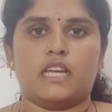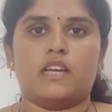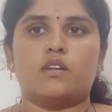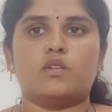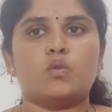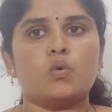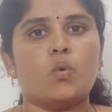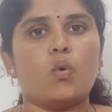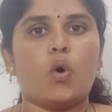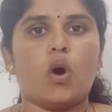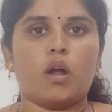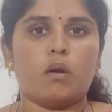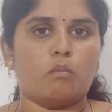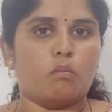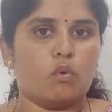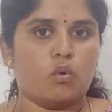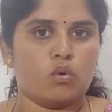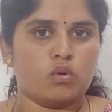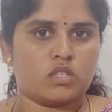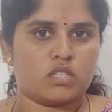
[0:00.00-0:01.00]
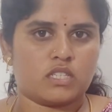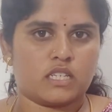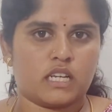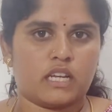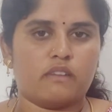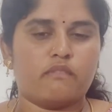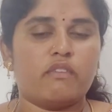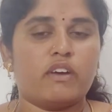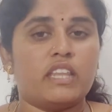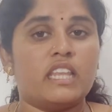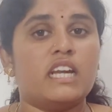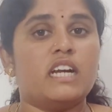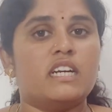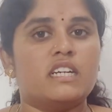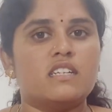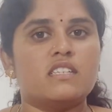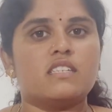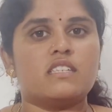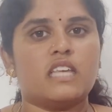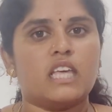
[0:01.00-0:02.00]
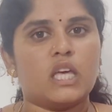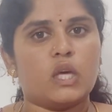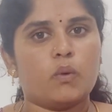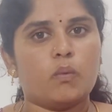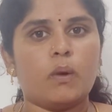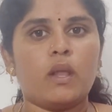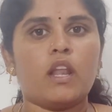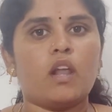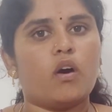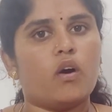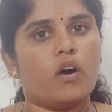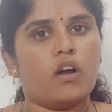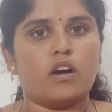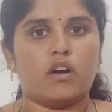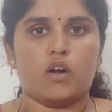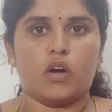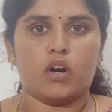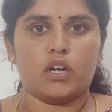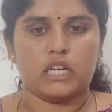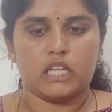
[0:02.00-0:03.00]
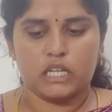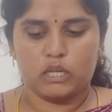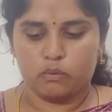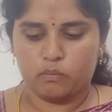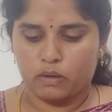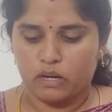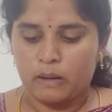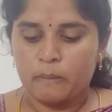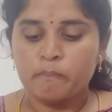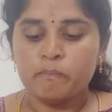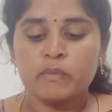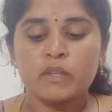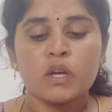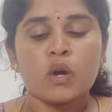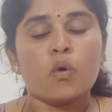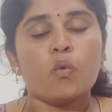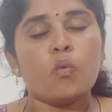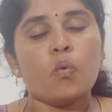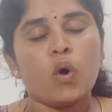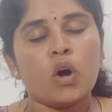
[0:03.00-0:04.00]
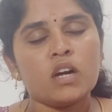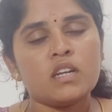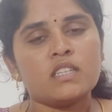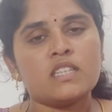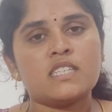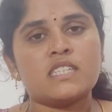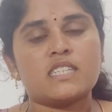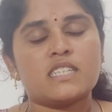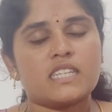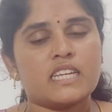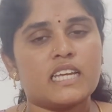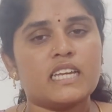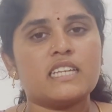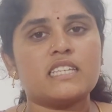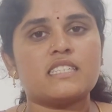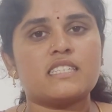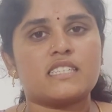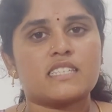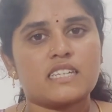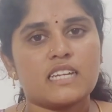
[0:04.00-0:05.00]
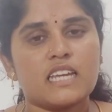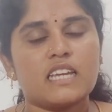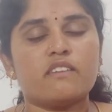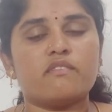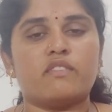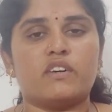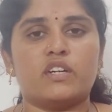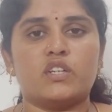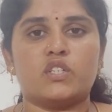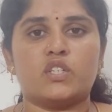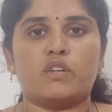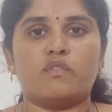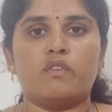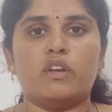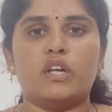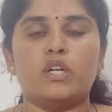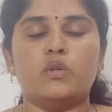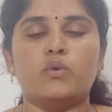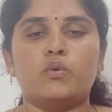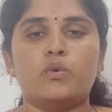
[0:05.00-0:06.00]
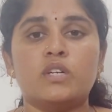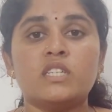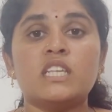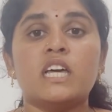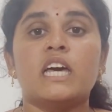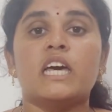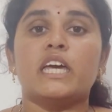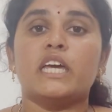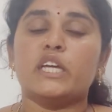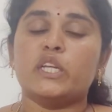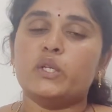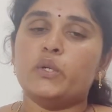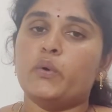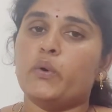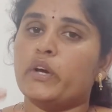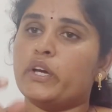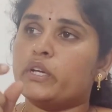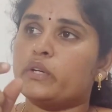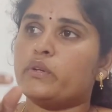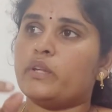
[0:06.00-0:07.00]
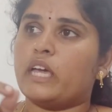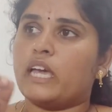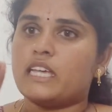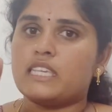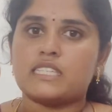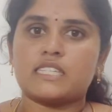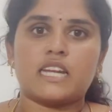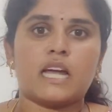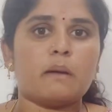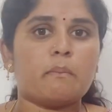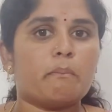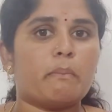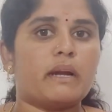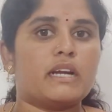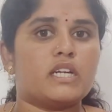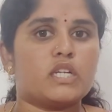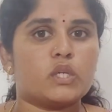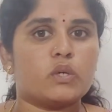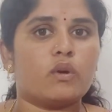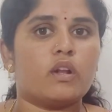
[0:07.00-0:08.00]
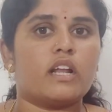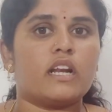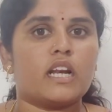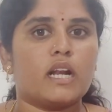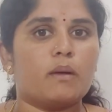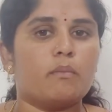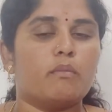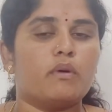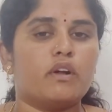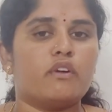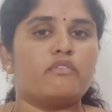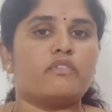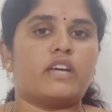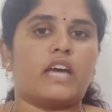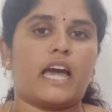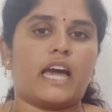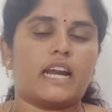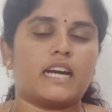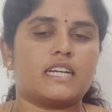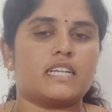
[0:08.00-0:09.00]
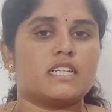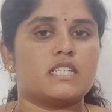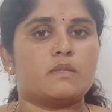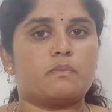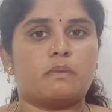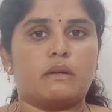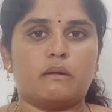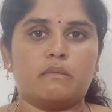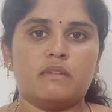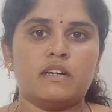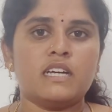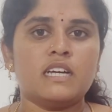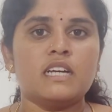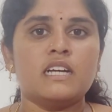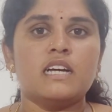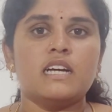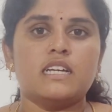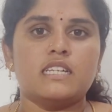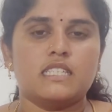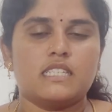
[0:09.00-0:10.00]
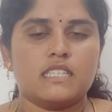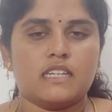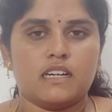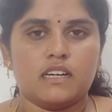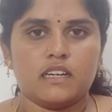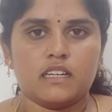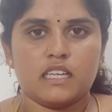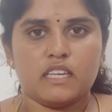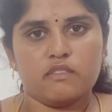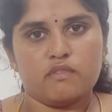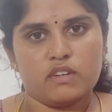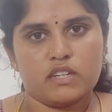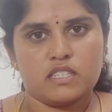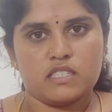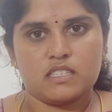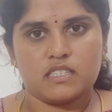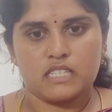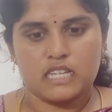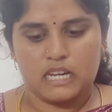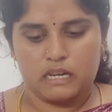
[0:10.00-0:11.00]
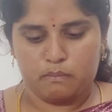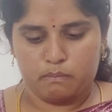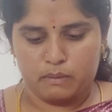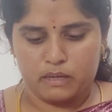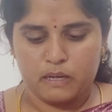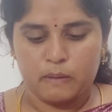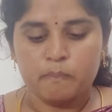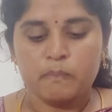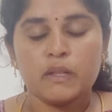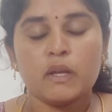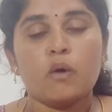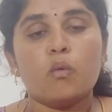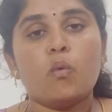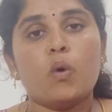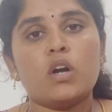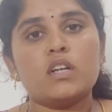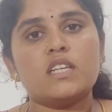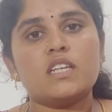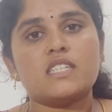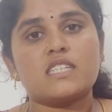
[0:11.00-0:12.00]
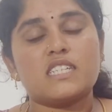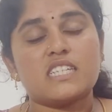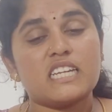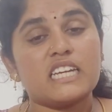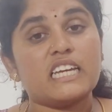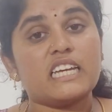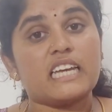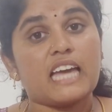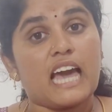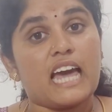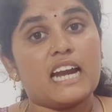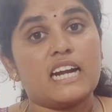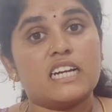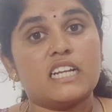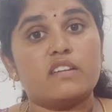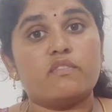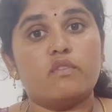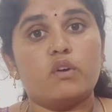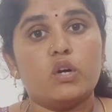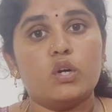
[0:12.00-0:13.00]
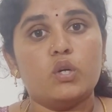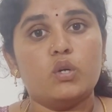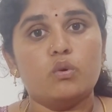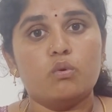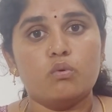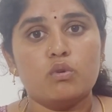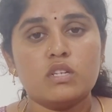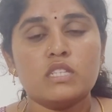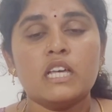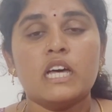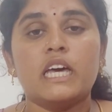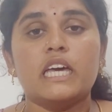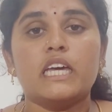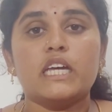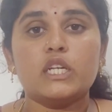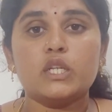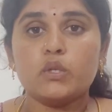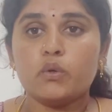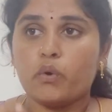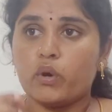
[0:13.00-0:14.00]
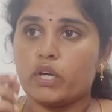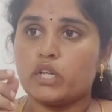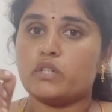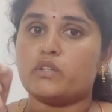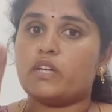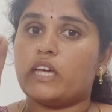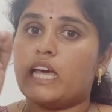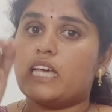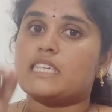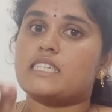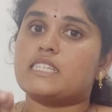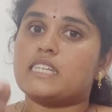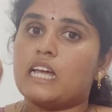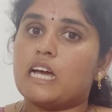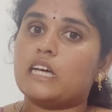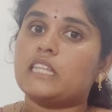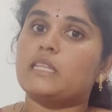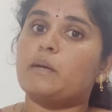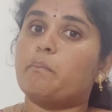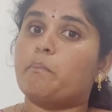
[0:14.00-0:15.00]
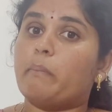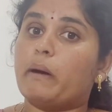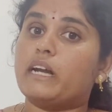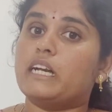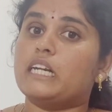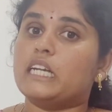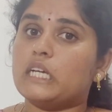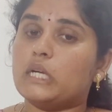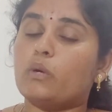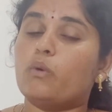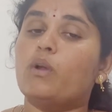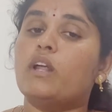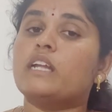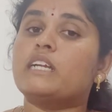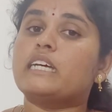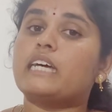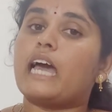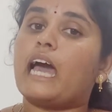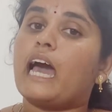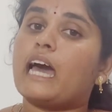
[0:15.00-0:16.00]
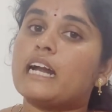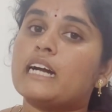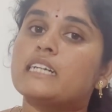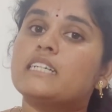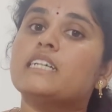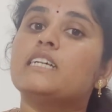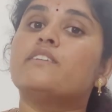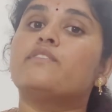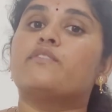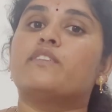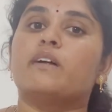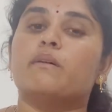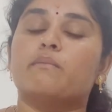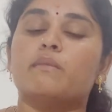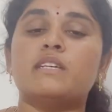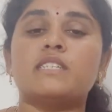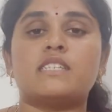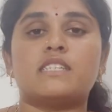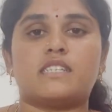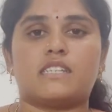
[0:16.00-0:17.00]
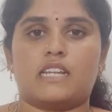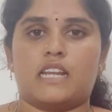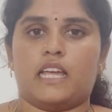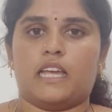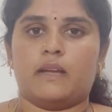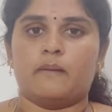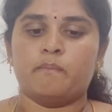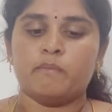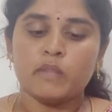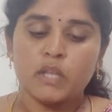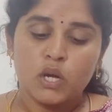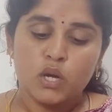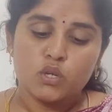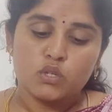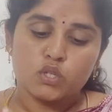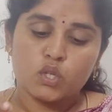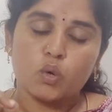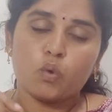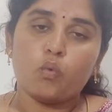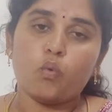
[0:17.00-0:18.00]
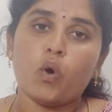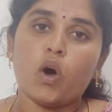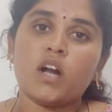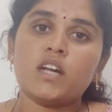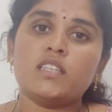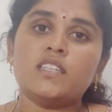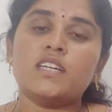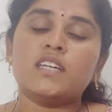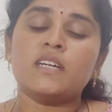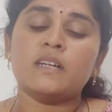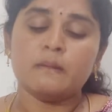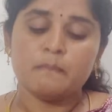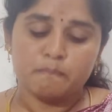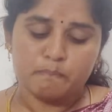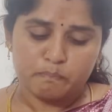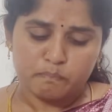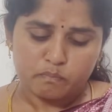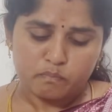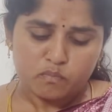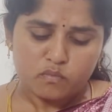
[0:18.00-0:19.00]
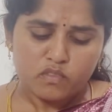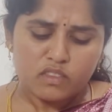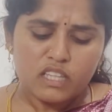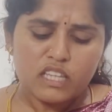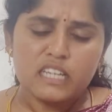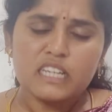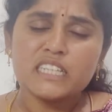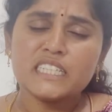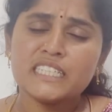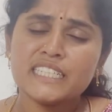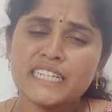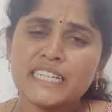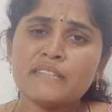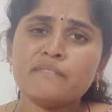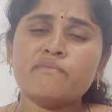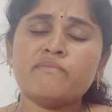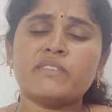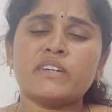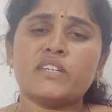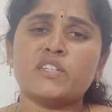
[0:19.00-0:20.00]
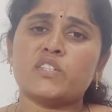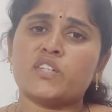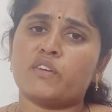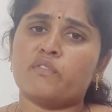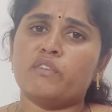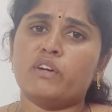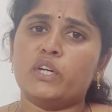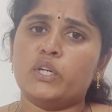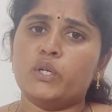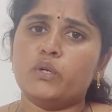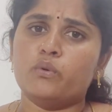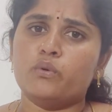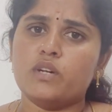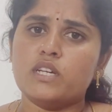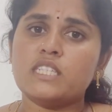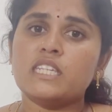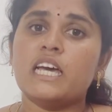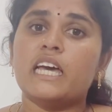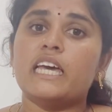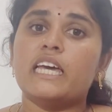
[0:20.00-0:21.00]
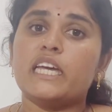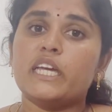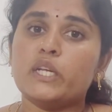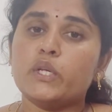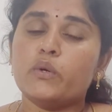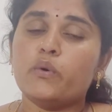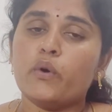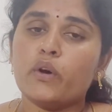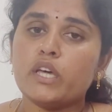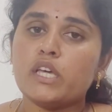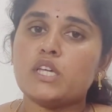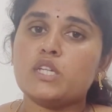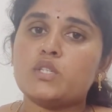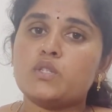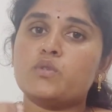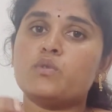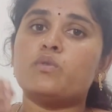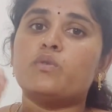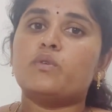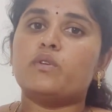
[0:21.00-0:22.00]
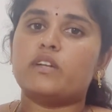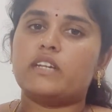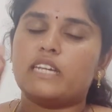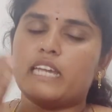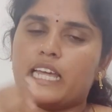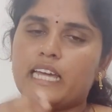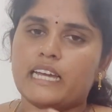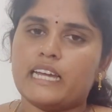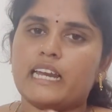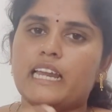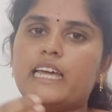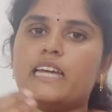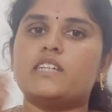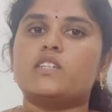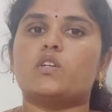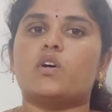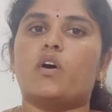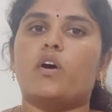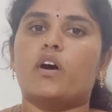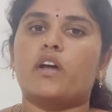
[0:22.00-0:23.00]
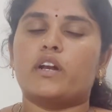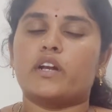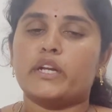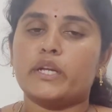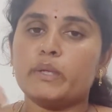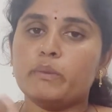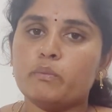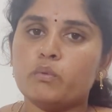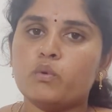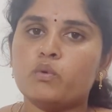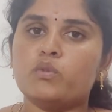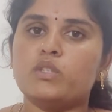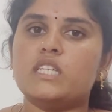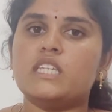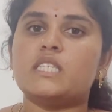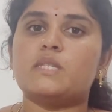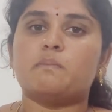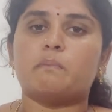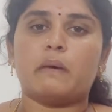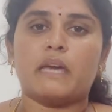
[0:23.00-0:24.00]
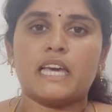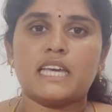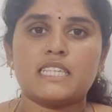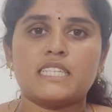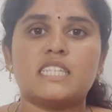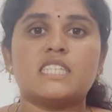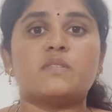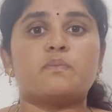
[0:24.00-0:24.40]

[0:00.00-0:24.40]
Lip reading: or more string, whether it is equal or not equal. What the string function will do is it going to extract particular number of characters from a given statement. What the string character will do is it going to extract the particular character from a string. So what the trim function will do is it going to neglect or remove the spaces